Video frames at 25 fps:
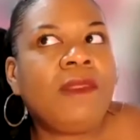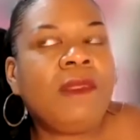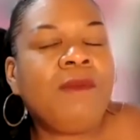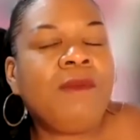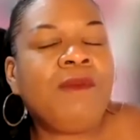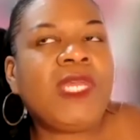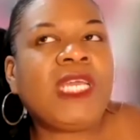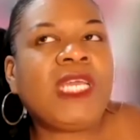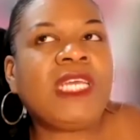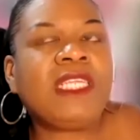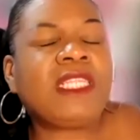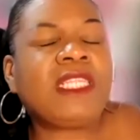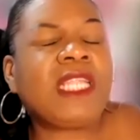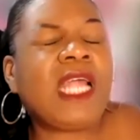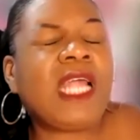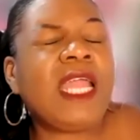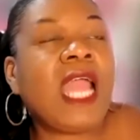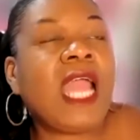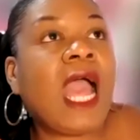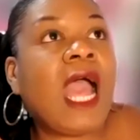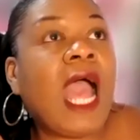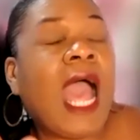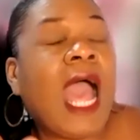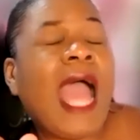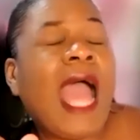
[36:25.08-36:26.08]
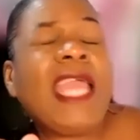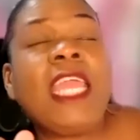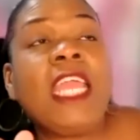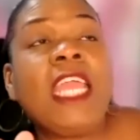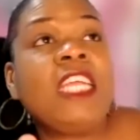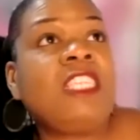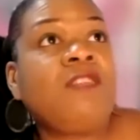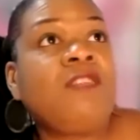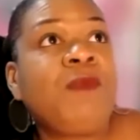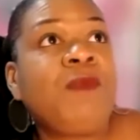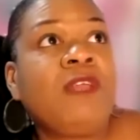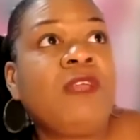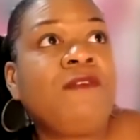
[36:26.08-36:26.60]
because like I,
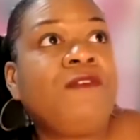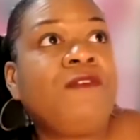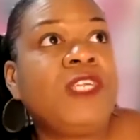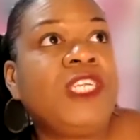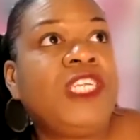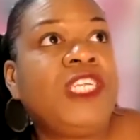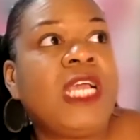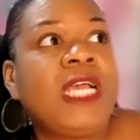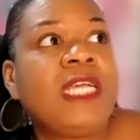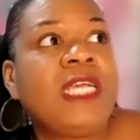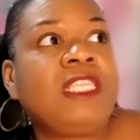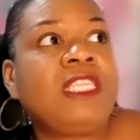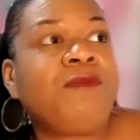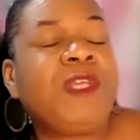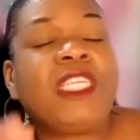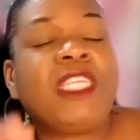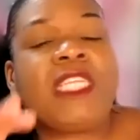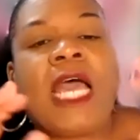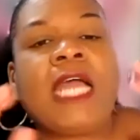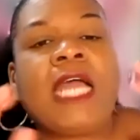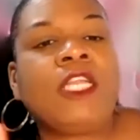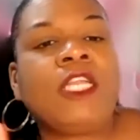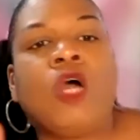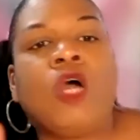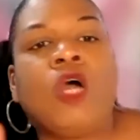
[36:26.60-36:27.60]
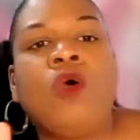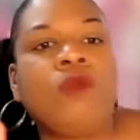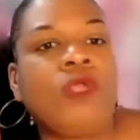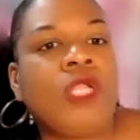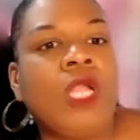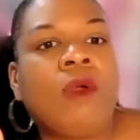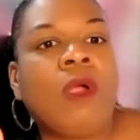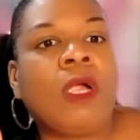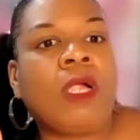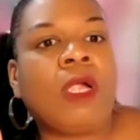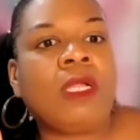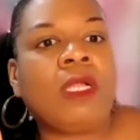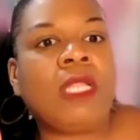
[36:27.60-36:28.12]
can't speak for Jess because I don't
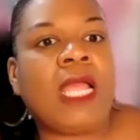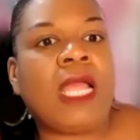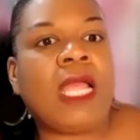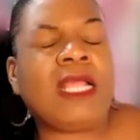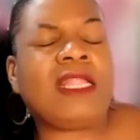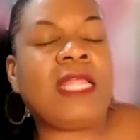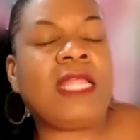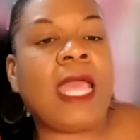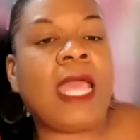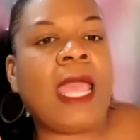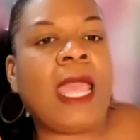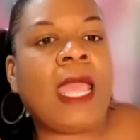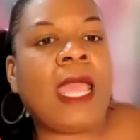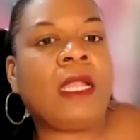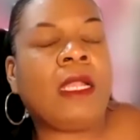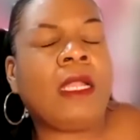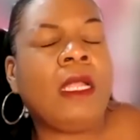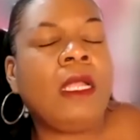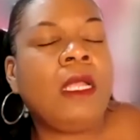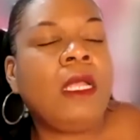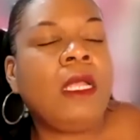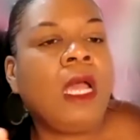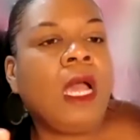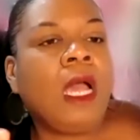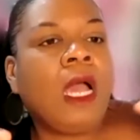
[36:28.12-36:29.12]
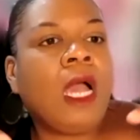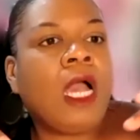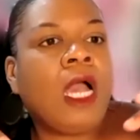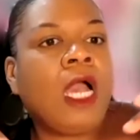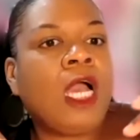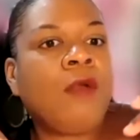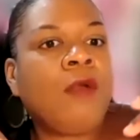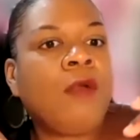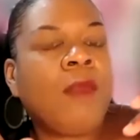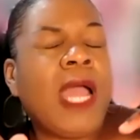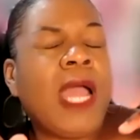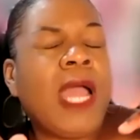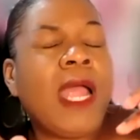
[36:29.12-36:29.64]
know her like that.
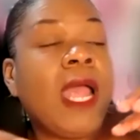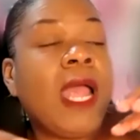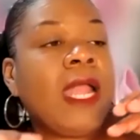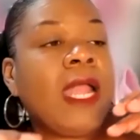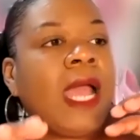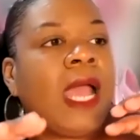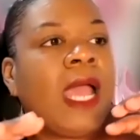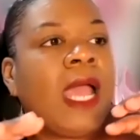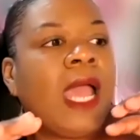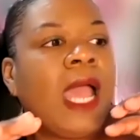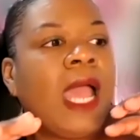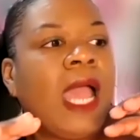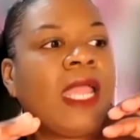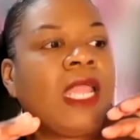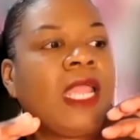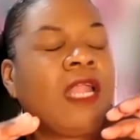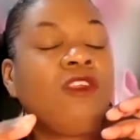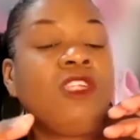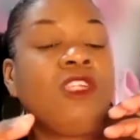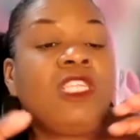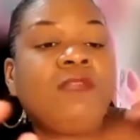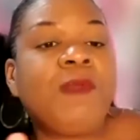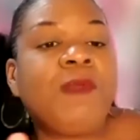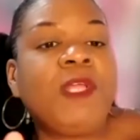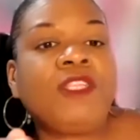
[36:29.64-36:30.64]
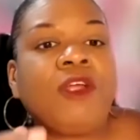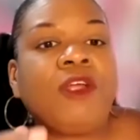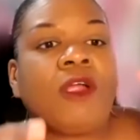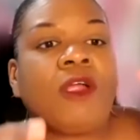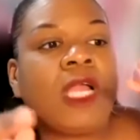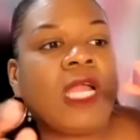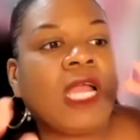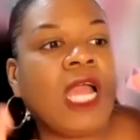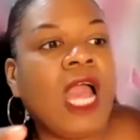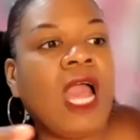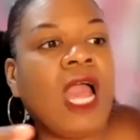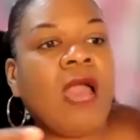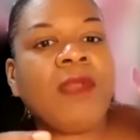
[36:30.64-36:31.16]
Um, and I, I can only speak to her
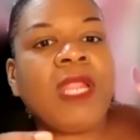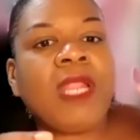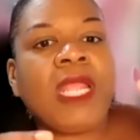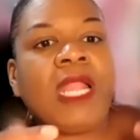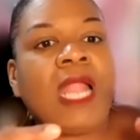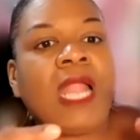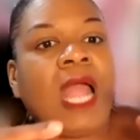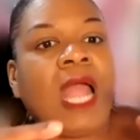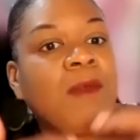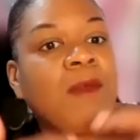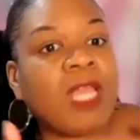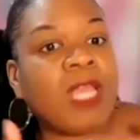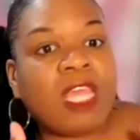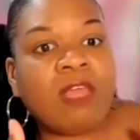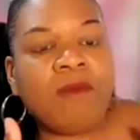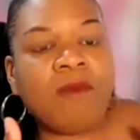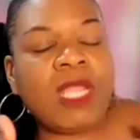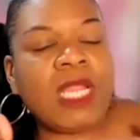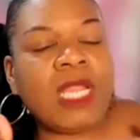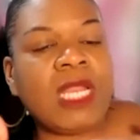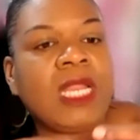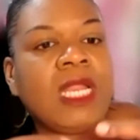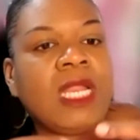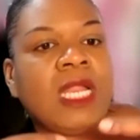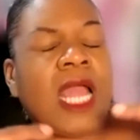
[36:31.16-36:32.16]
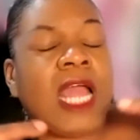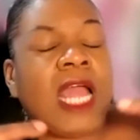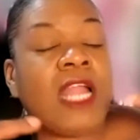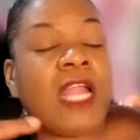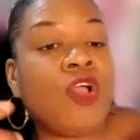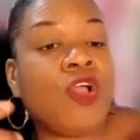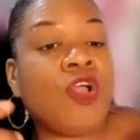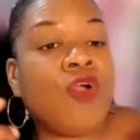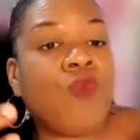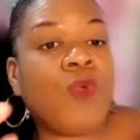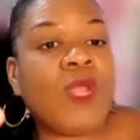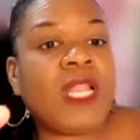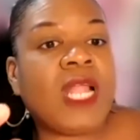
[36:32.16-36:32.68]
comedy, and I'm a comedian, and I
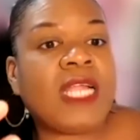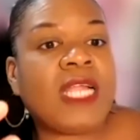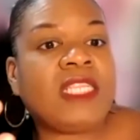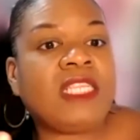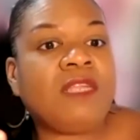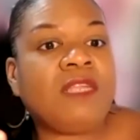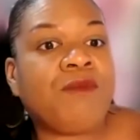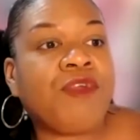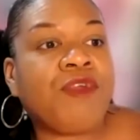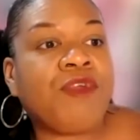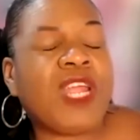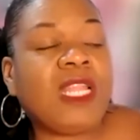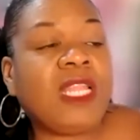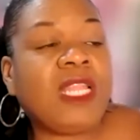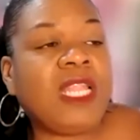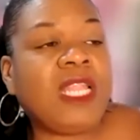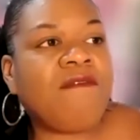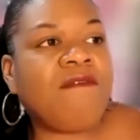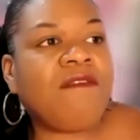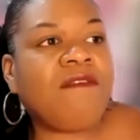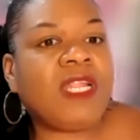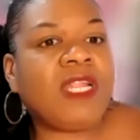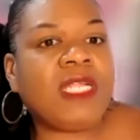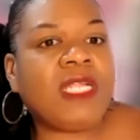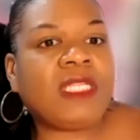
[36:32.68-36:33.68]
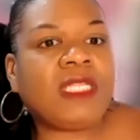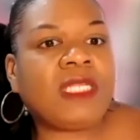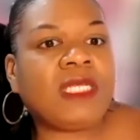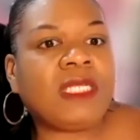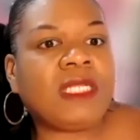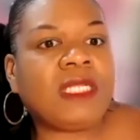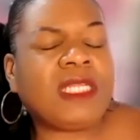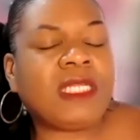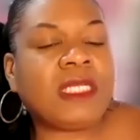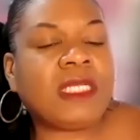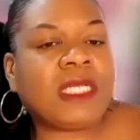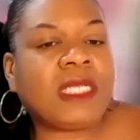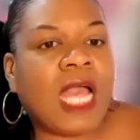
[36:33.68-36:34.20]
know we like to bring levity to,
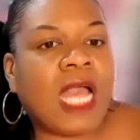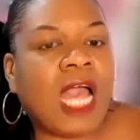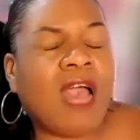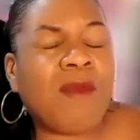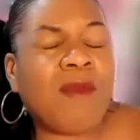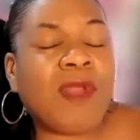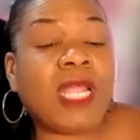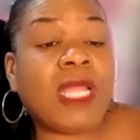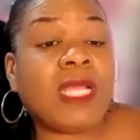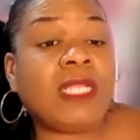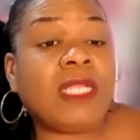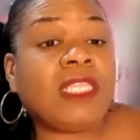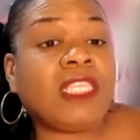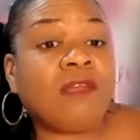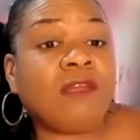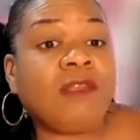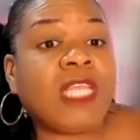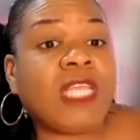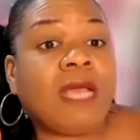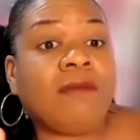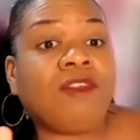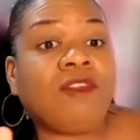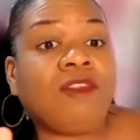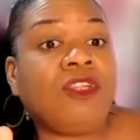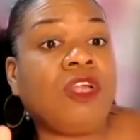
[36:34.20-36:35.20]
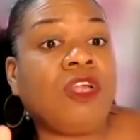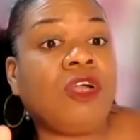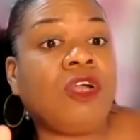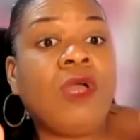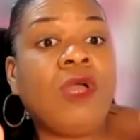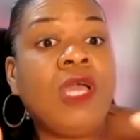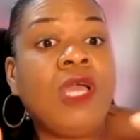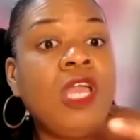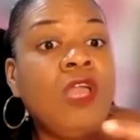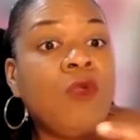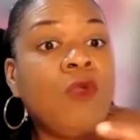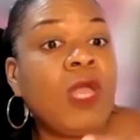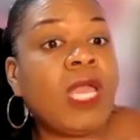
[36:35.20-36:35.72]
to comedy. And sometimes, you know,
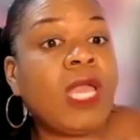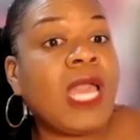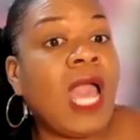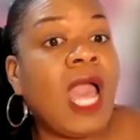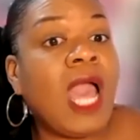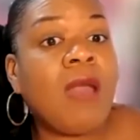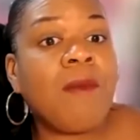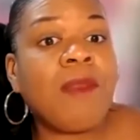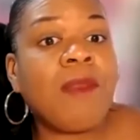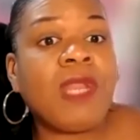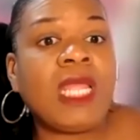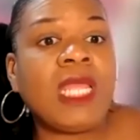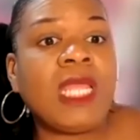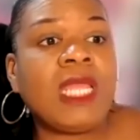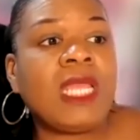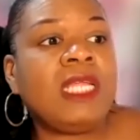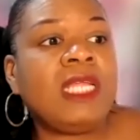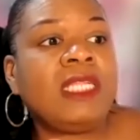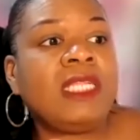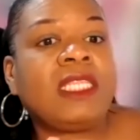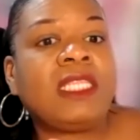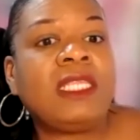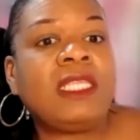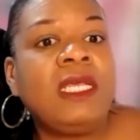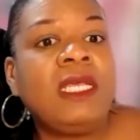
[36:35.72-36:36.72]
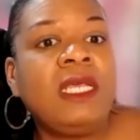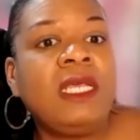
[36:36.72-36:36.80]
with comedy, it's